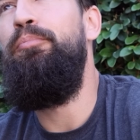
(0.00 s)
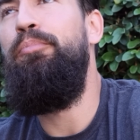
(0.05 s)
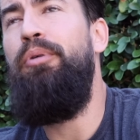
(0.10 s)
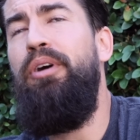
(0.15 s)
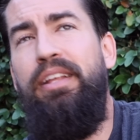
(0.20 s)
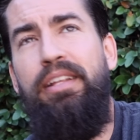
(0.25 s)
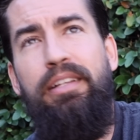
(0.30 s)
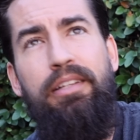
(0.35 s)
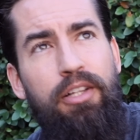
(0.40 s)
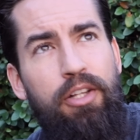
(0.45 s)

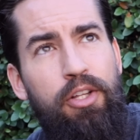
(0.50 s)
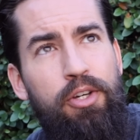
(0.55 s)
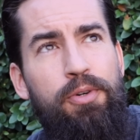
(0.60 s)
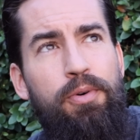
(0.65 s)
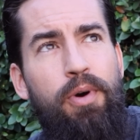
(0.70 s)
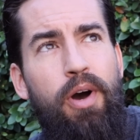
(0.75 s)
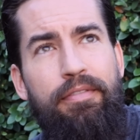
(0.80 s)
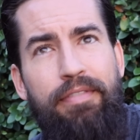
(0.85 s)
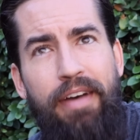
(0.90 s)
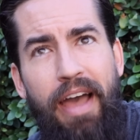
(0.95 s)
But in
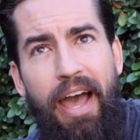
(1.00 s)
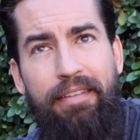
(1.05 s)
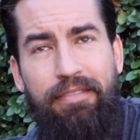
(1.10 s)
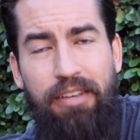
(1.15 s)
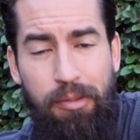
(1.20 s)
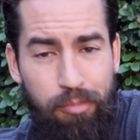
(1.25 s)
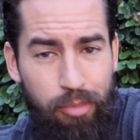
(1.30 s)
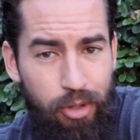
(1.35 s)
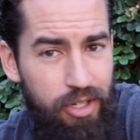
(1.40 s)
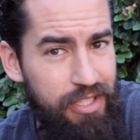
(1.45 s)
lieu of
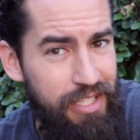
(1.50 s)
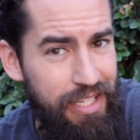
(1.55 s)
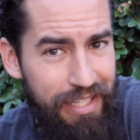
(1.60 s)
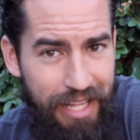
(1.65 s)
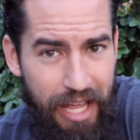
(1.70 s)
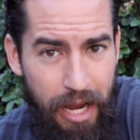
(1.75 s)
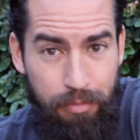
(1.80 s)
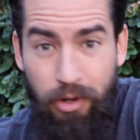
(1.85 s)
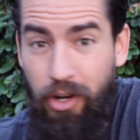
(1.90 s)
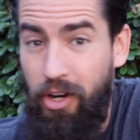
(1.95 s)
having books and
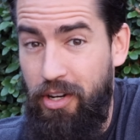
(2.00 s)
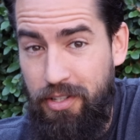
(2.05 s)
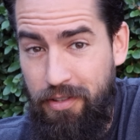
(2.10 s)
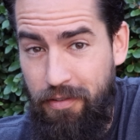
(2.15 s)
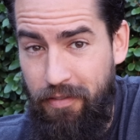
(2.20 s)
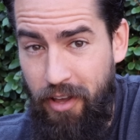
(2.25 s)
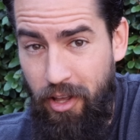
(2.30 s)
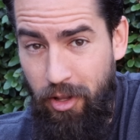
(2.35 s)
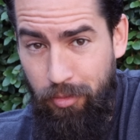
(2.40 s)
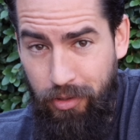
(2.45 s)
libraries
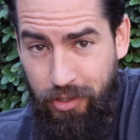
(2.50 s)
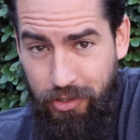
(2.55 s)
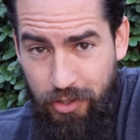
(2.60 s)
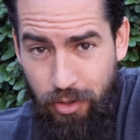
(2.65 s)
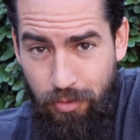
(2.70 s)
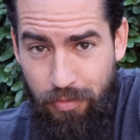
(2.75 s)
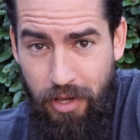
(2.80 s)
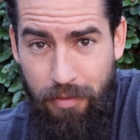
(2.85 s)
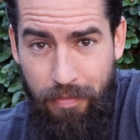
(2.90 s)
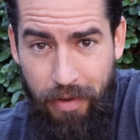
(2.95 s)
available
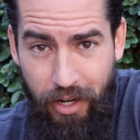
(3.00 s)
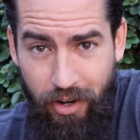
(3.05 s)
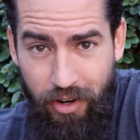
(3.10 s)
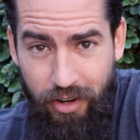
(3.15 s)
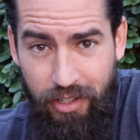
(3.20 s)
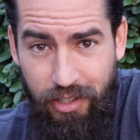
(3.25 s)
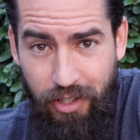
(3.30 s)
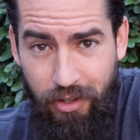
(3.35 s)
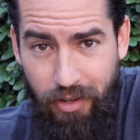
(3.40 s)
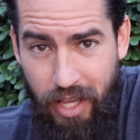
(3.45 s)
to me in my
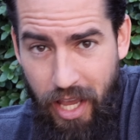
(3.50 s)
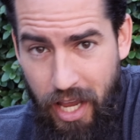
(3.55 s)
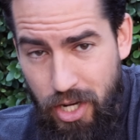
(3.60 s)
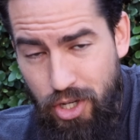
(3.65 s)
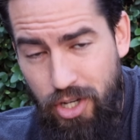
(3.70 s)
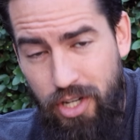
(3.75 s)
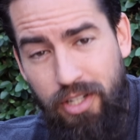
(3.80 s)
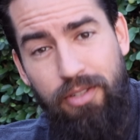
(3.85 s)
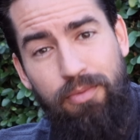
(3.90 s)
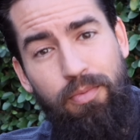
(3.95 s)
current
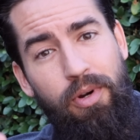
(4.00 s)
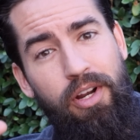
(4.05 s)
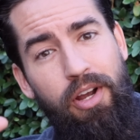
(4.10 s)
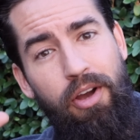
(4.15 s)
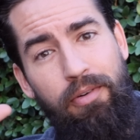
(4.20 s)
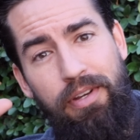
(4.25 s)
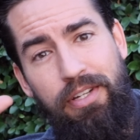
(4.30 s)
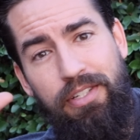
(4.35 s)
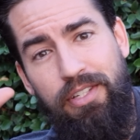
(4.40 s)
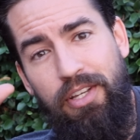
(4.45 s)
location, we're
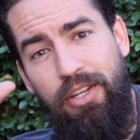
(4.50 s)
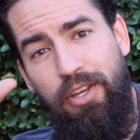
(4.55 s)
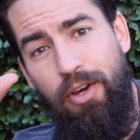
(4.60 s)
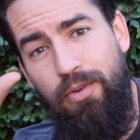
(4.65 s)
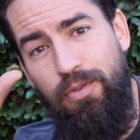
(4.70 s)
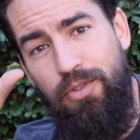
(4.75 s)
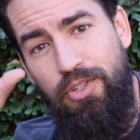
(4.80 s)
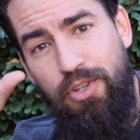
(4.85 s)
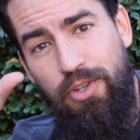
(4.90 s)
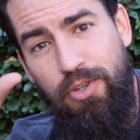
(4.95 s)
going to
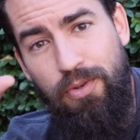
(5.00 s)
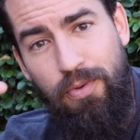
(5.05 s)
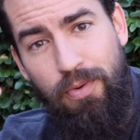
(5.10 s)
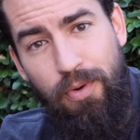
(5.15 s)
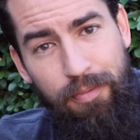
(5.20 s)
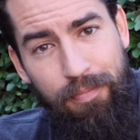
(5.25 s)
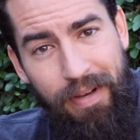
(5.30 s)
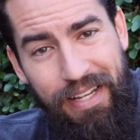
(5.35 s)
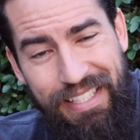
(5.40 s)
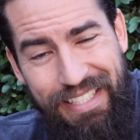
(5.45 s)
go to
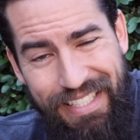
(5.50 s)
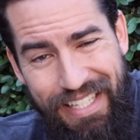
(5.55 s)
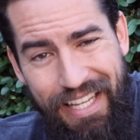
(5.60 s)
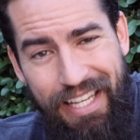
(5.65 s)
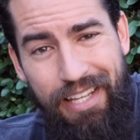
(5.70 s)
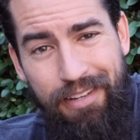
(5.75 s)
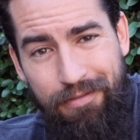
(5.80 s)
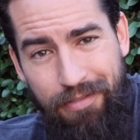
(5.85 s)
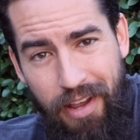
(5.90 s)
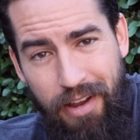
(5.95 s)
my
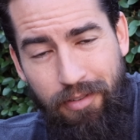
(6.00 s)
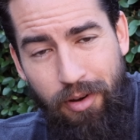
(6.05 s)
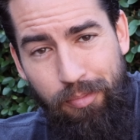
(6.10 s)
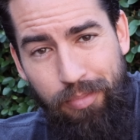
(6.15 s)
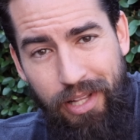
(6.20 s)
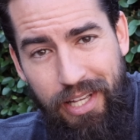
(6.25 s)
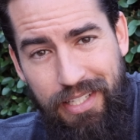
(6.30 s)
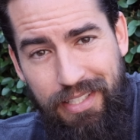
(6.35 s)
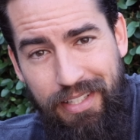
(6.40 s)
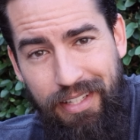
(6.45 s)
second favorite
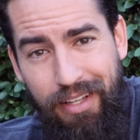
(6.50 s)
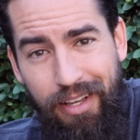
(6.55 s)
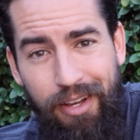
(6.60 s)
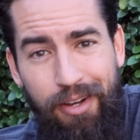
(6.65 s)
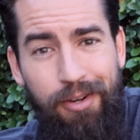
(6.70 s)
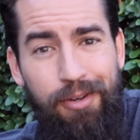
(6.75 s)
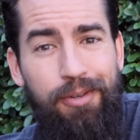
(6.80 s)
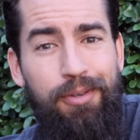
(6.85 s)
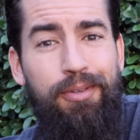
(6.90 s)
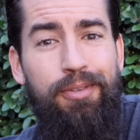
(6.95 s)
place to
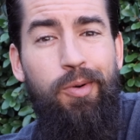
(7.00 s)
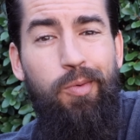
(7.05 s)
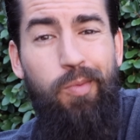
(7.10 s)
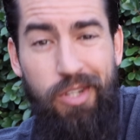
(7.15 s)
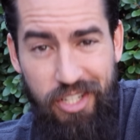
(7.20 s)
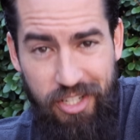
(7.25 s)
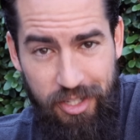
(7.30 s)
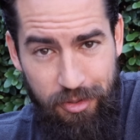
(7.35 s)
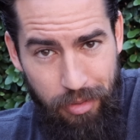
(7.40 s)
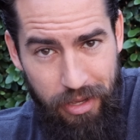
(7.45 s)
go,
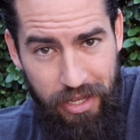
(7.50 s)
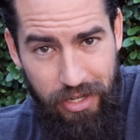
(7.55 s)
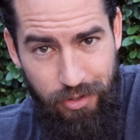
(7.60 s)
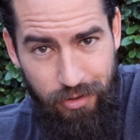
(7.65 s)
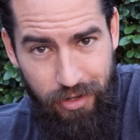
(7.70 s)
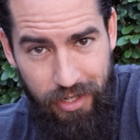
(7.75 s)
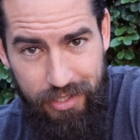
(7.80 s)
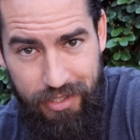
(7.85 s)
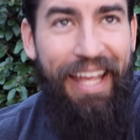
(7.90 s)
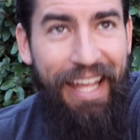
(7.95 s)
which is
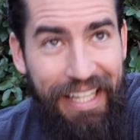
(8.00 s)
Pinterest.